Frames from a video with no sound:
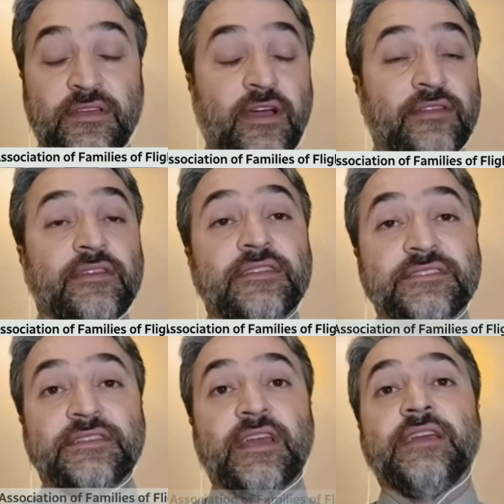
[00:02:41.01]
I think
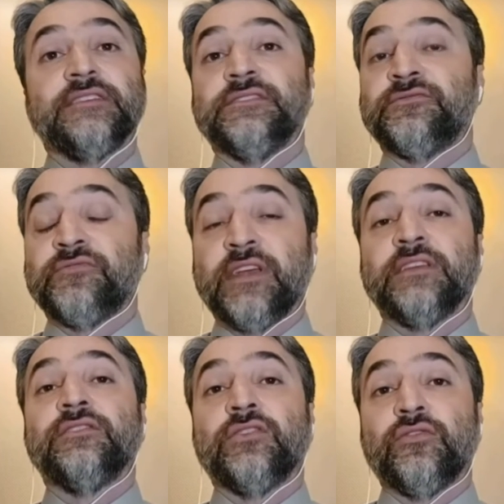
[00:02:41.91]
this case is ready
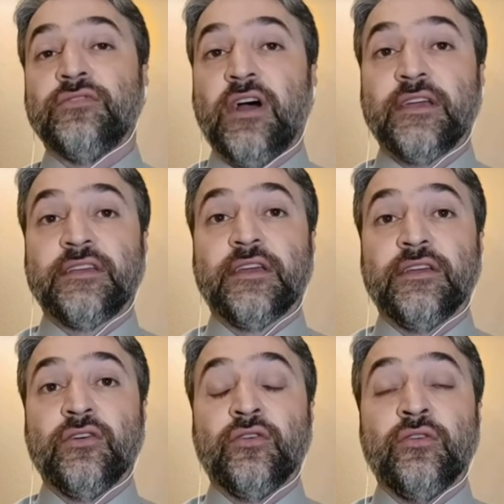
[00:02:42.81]
to go to
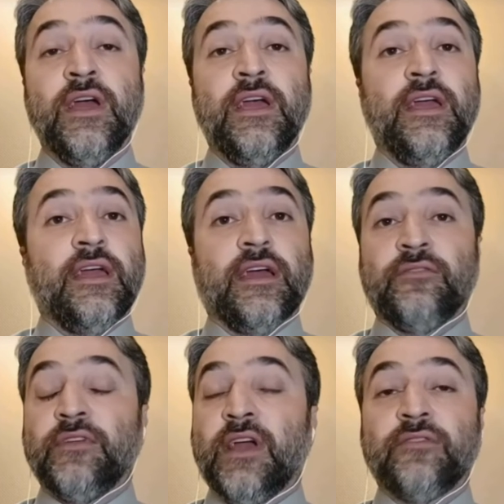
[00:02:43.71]
ICAO, and
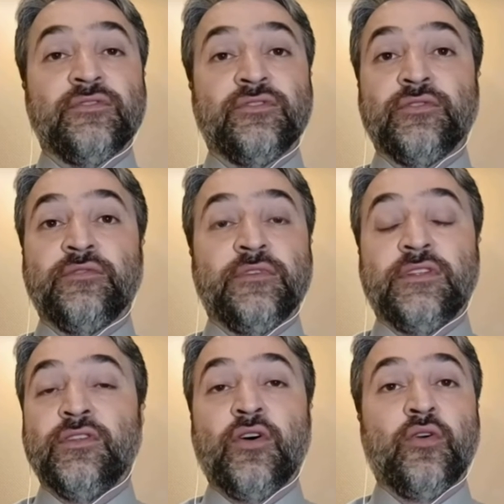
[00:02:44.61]
we have to do it
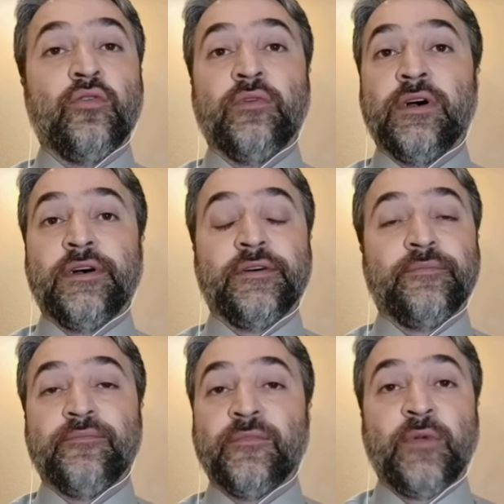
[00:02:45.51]
with
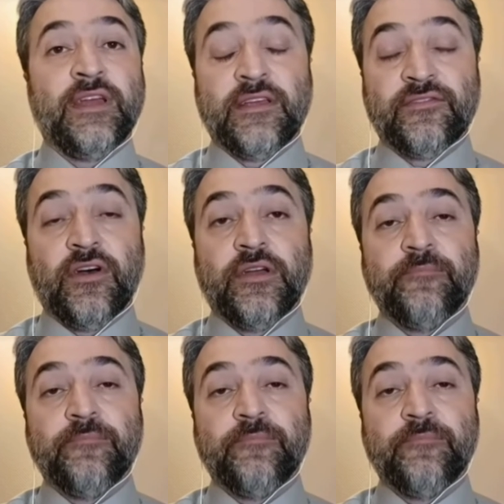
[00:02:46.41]
no waiting time.